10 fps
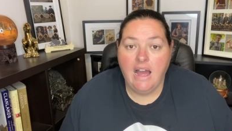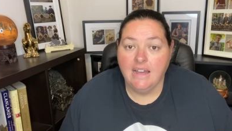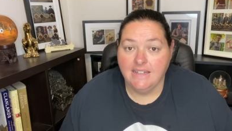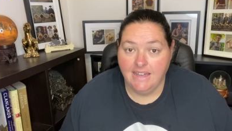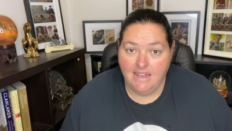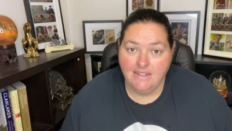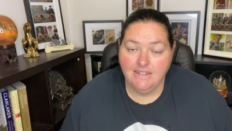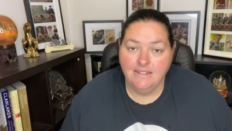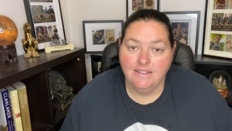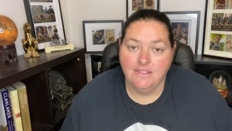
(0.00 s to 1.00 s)

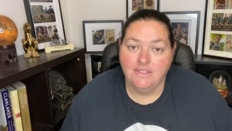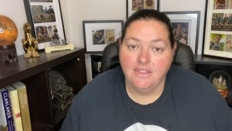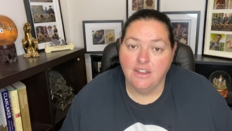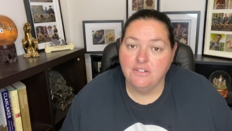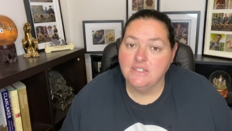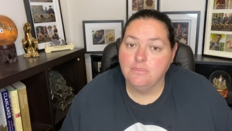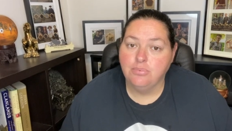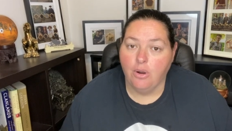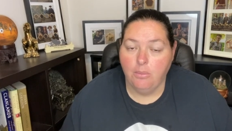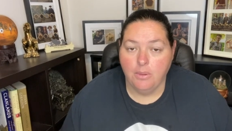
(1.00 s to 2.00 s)
Again, there is a
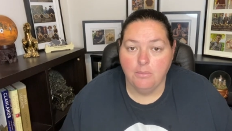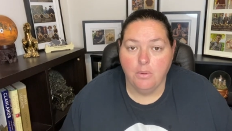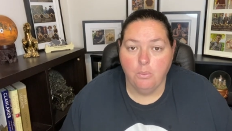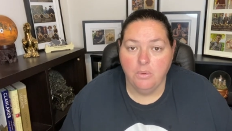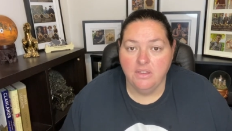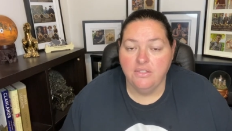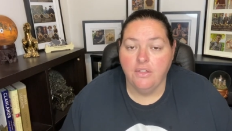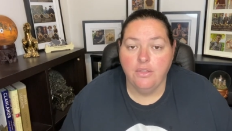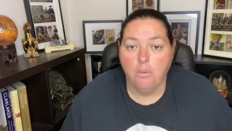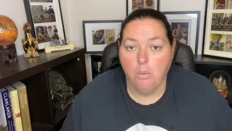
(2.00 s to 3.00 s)
problem with
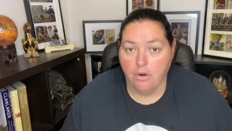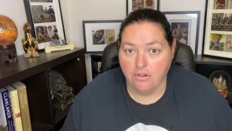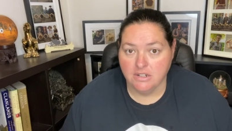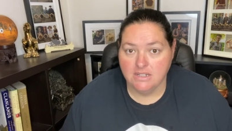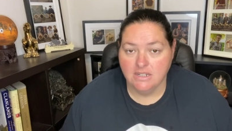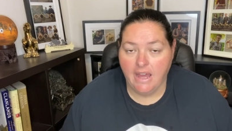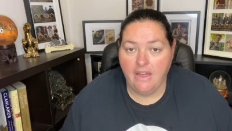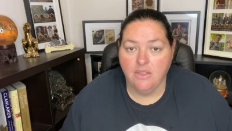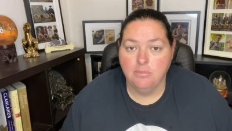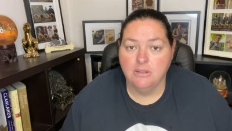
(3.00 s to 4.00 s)
the warrant
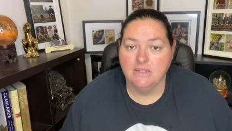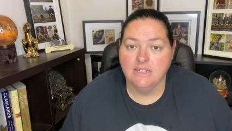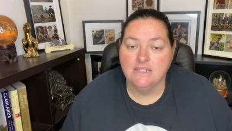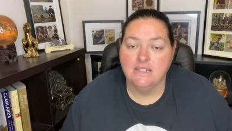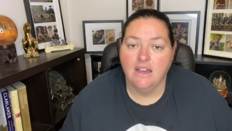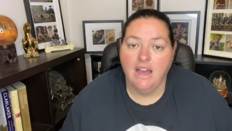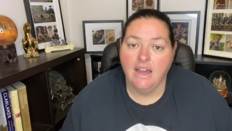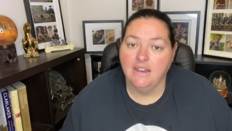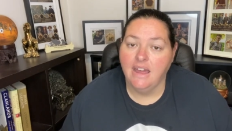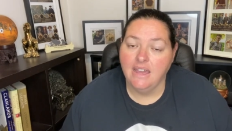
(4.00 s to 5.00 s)
and the police are
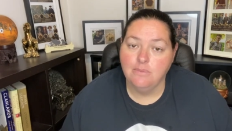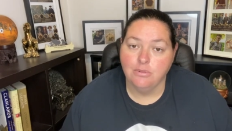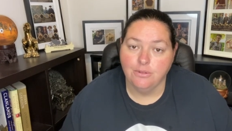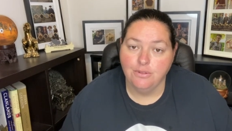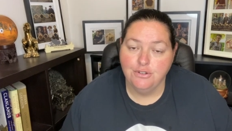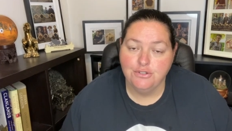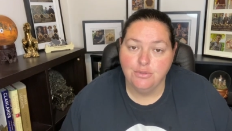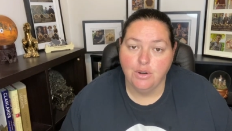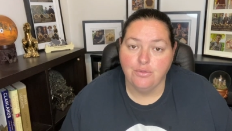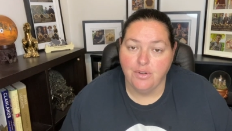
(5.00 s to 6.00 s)
unable
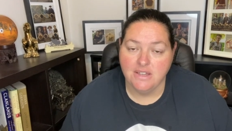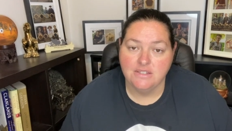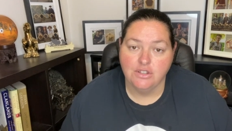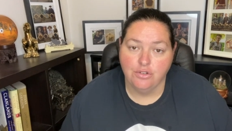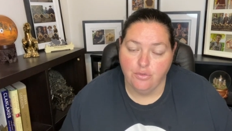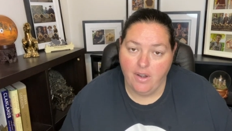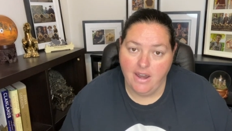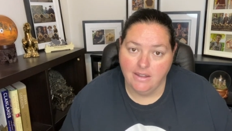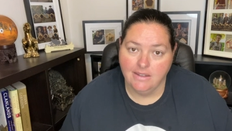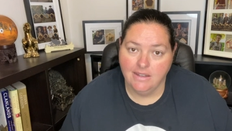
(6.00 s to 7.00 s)
to arrest
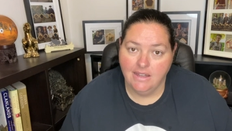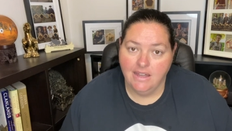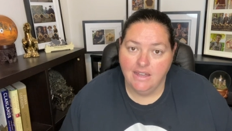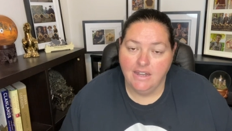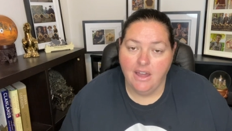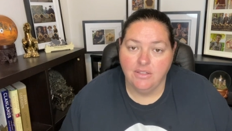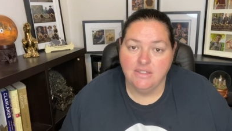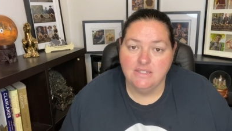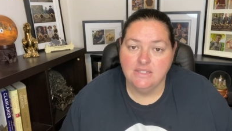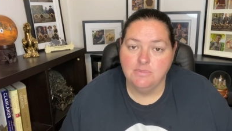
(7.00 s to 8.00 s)
Greg. Now,
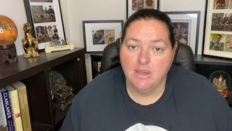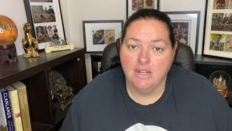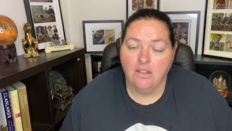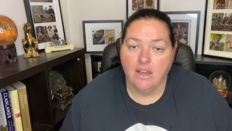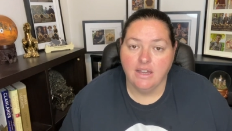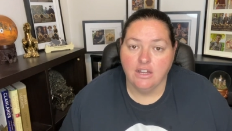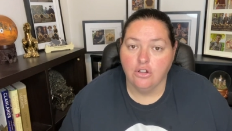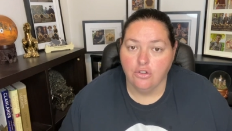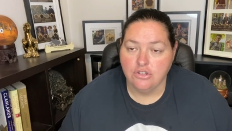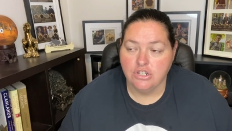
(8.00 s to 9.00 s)
this has been like a
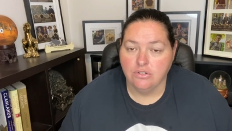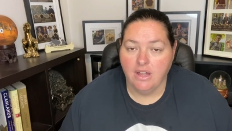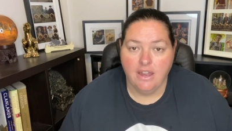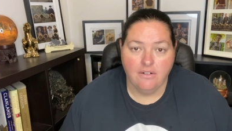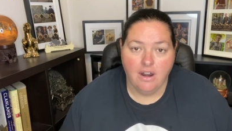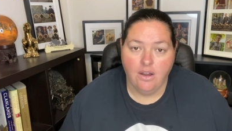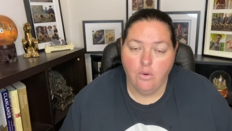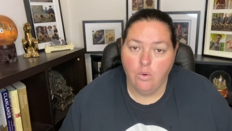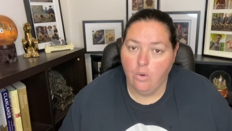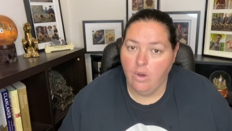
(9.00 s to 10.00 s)
clerical error
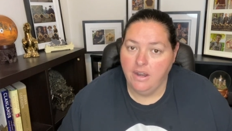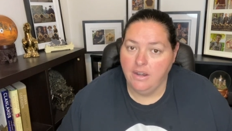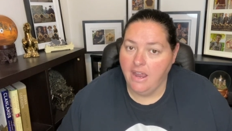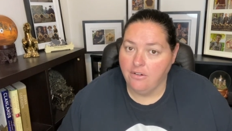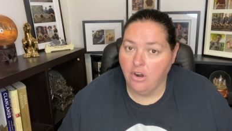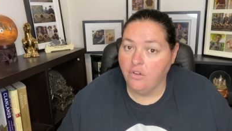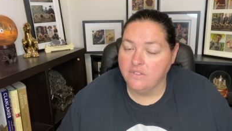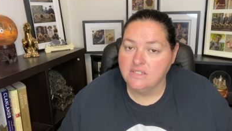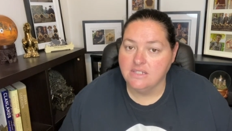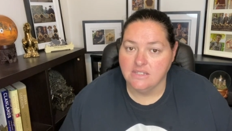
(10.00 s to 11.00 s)
or an error on
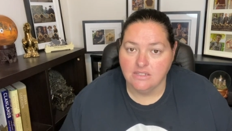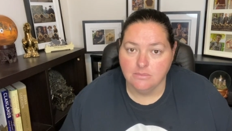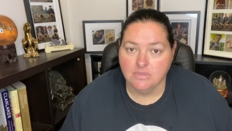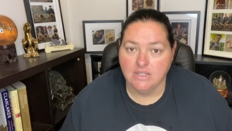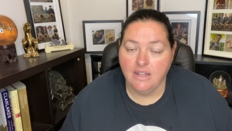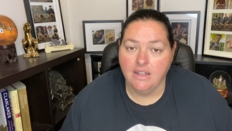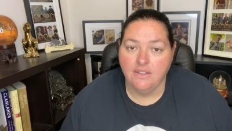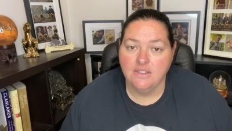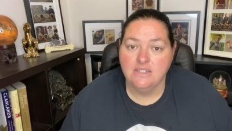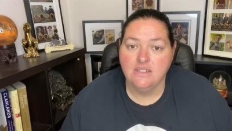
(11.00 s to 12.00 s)
the systems, and
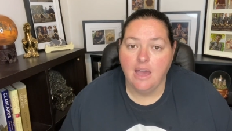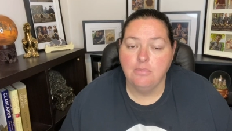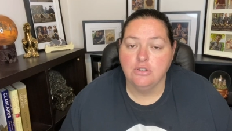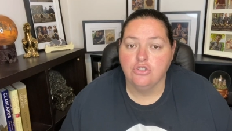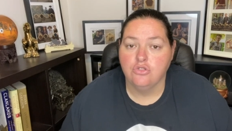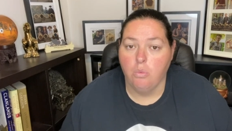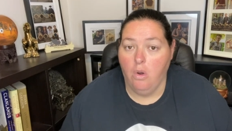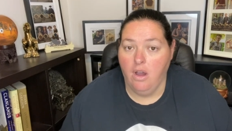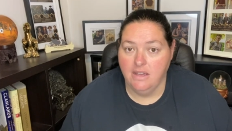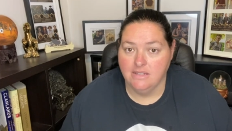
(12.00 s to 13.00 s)
now this has happened
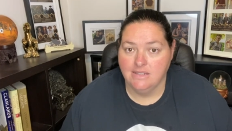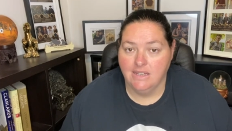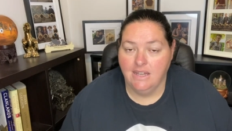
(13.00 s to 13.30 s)
twice